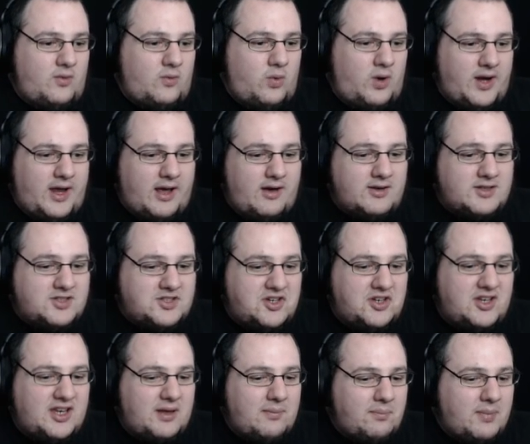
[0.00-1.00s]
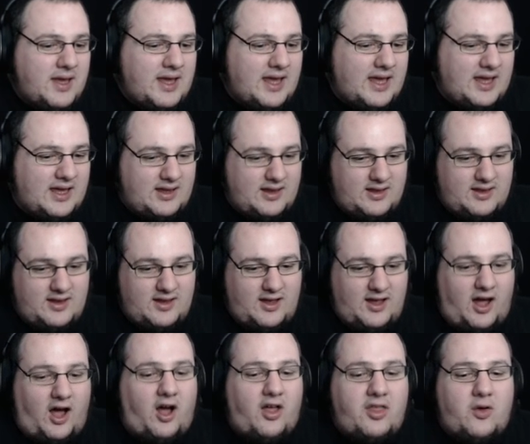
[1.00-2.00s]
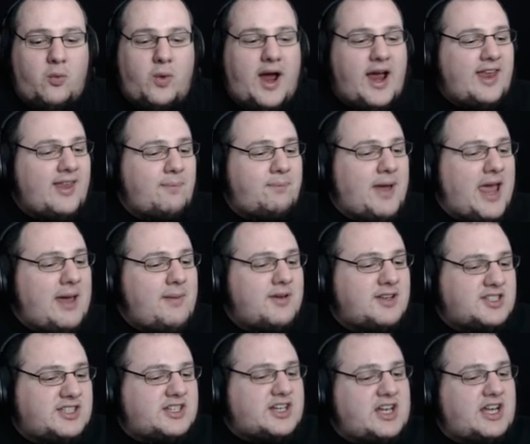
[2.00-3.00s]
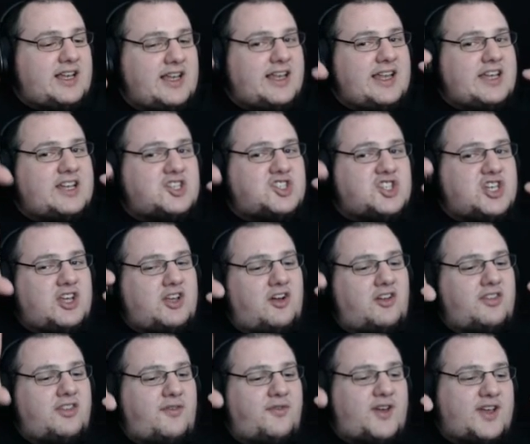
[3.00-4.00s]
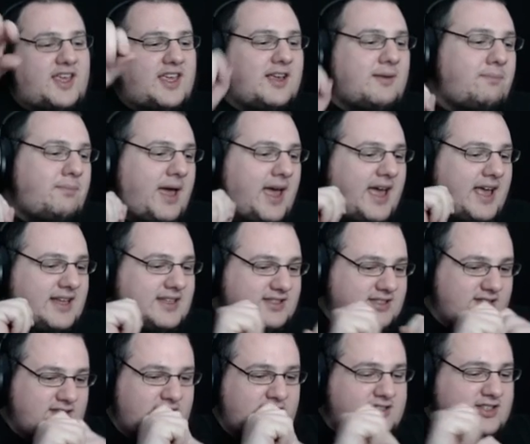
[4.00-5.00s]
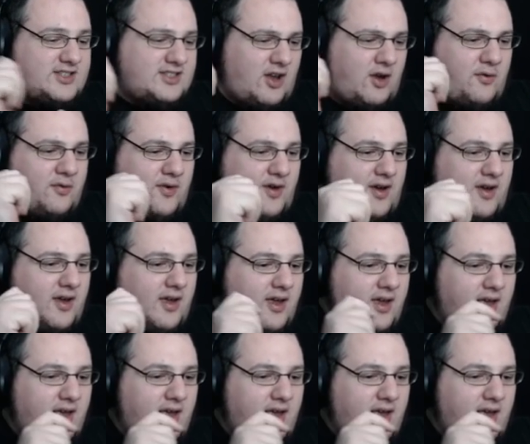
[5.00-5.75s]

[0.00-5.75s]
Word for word: what else could it be? Oh, the way the baby's is glitching on the fucking bed. There's the sofa.